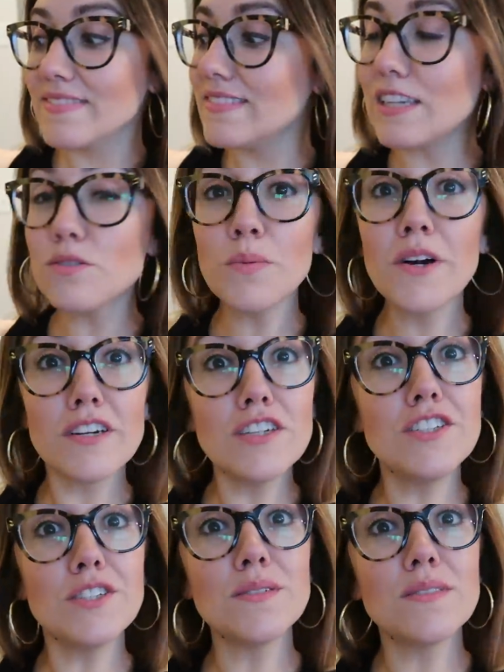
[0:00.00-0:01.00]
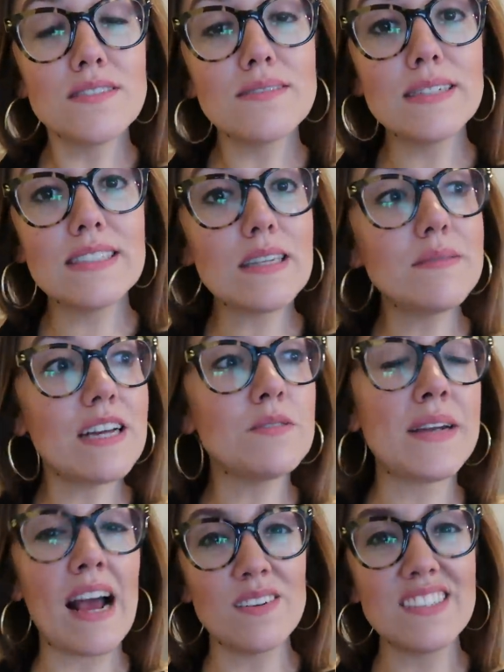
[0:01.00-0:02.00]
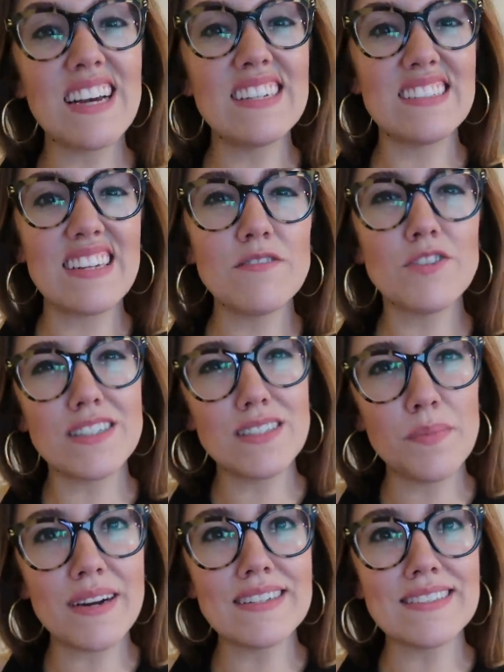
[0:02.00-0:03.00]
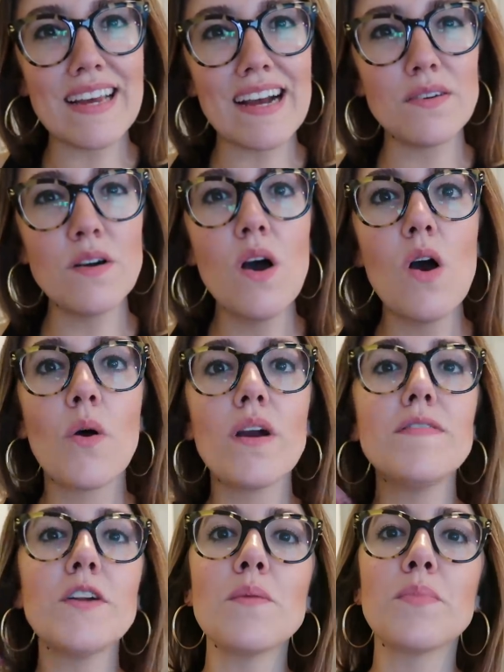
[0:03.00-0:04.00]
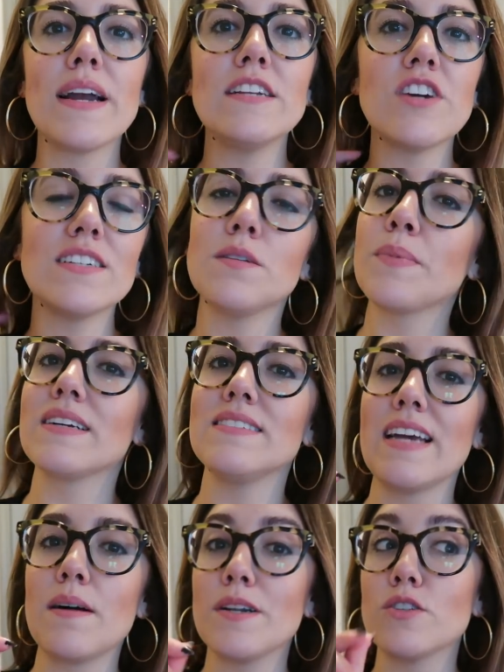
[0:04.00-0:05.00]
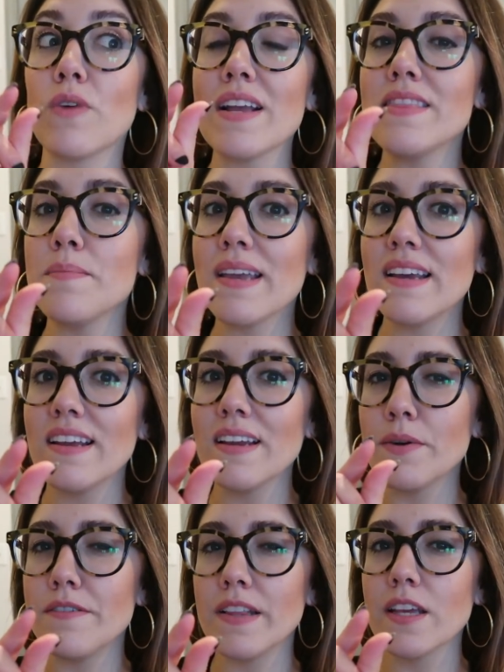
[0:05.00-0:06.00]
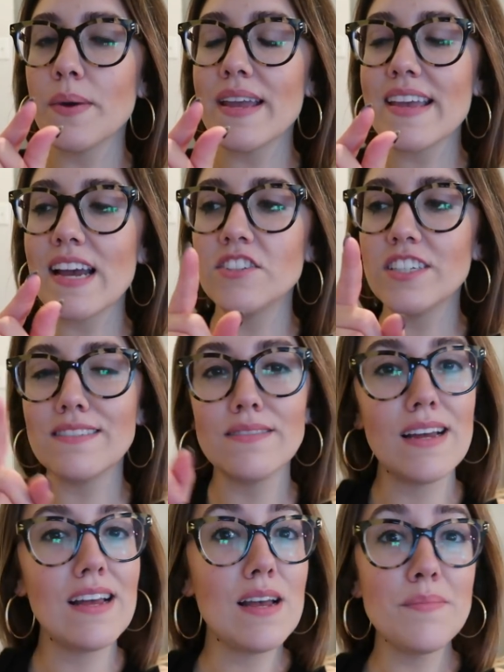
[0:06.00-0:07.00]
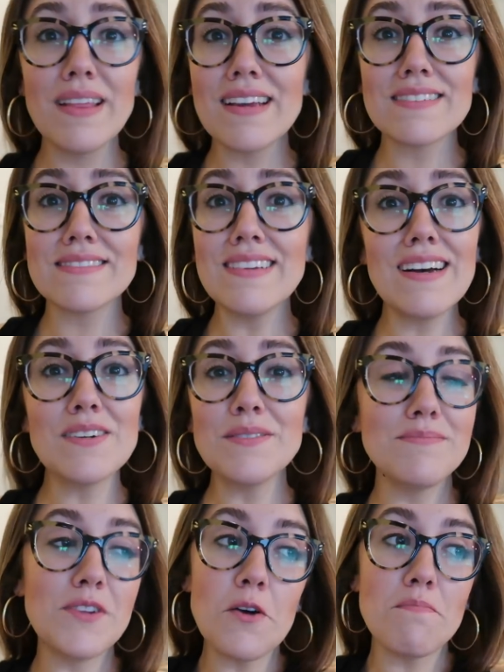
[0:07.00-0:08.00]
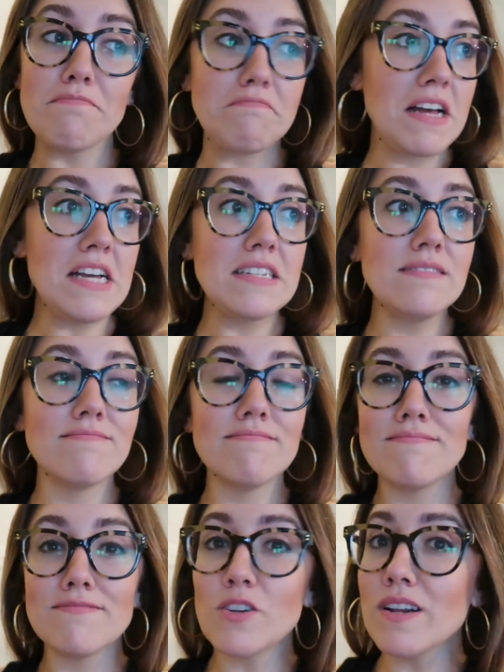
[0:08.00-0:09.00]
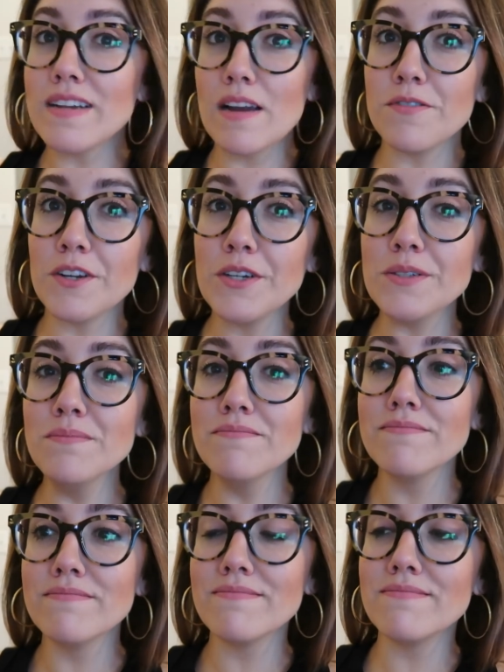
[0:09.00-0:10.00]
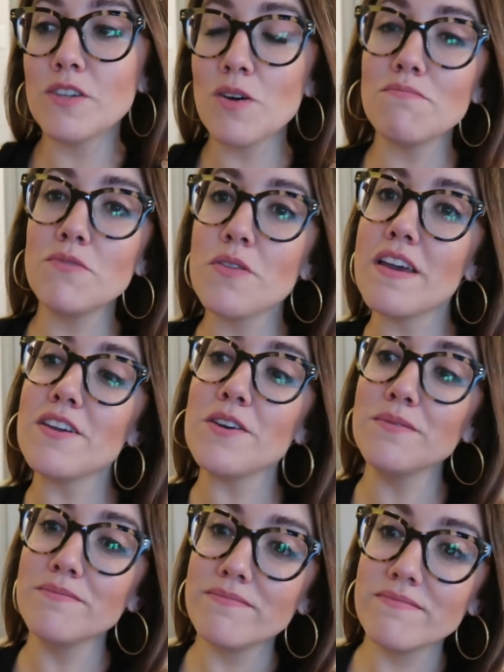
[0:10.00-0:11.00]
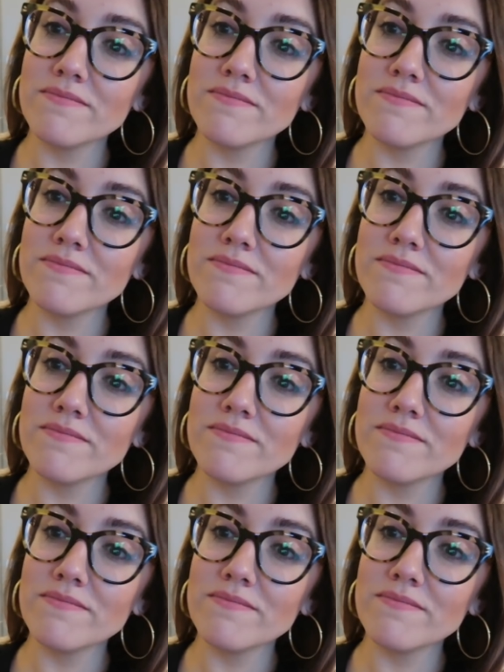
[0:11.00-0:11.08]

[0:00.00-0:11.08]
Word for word: That's what we're gonna do. When sometimes when outside stuff tries to bring us down, or even our brain tries to bring us down, but it's right in the beginning and we feel like we can catch it, be like, no, nope, don't have time for you. Nope, no thank you.